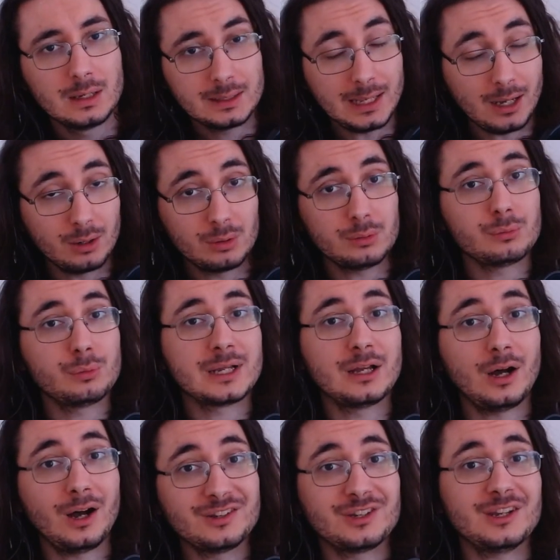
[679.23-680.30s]
Now,
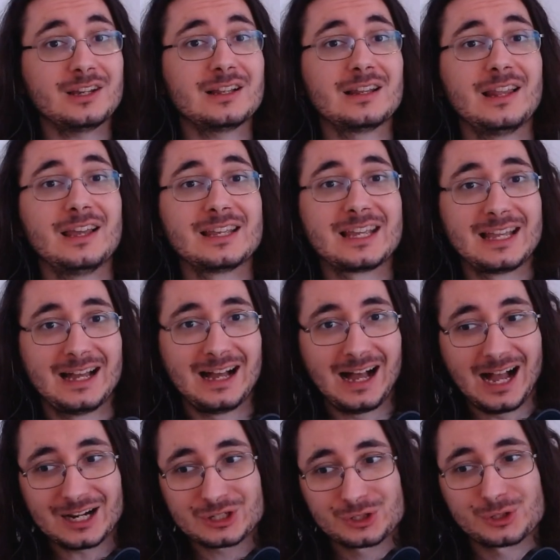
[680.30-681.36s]
regarding like
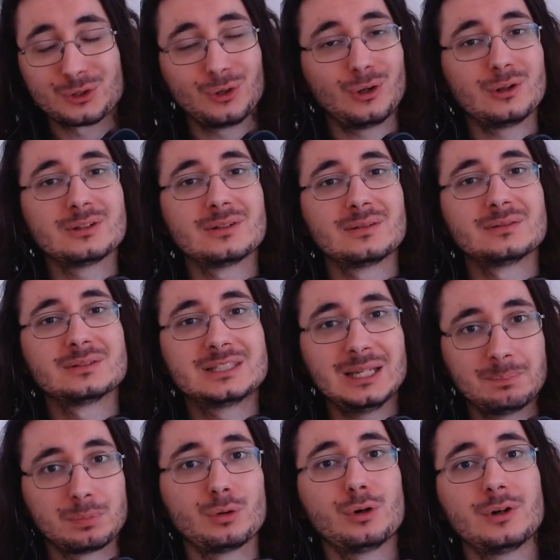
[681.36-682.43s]
actual
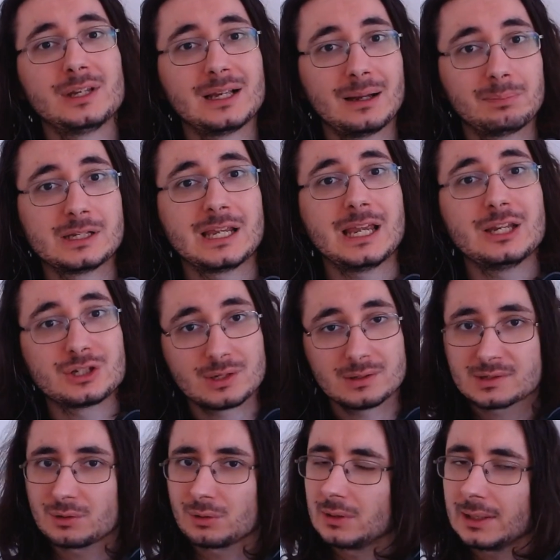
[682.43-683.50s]
deep learning
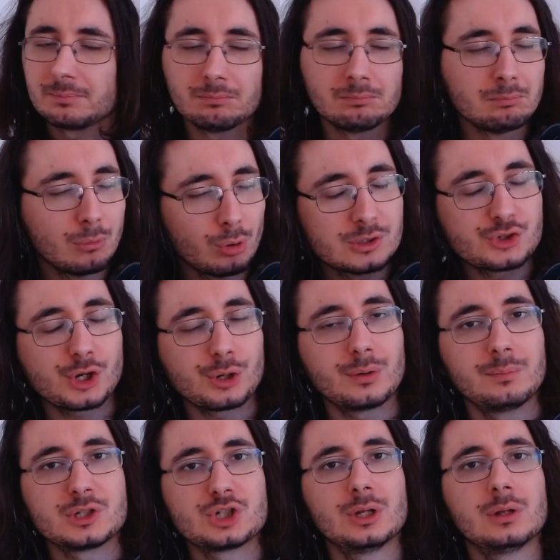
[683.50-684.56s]
applications or like more in
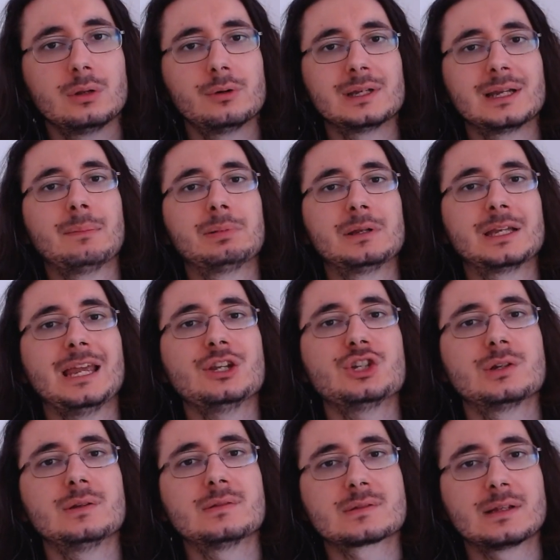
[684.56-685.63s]
general machine learning
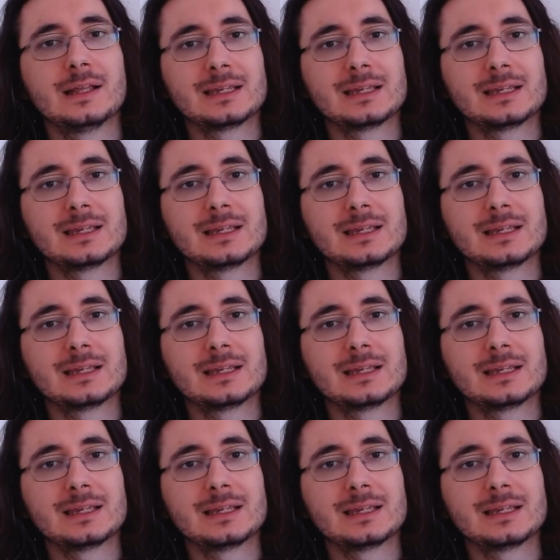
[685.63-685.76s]
applications,